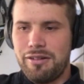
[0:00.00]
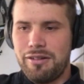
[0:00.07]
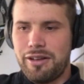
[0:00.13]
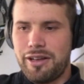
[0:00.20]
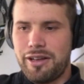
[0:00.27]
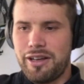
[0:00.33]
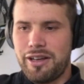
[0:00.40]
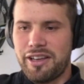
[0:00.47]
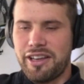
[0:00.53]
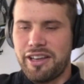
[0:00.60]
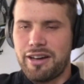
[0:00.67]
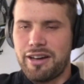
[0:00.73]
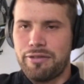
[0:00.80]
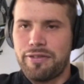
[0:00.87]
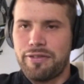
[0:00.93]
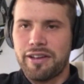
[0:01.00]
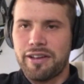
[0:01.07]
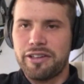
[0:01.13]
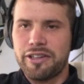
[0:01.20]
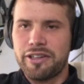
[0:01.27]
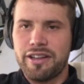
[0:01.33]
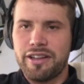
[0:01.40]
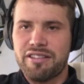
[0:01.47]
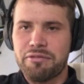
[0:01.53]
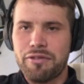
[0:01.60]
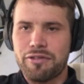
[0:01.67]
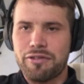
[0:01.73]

Yeah, thank goodness we've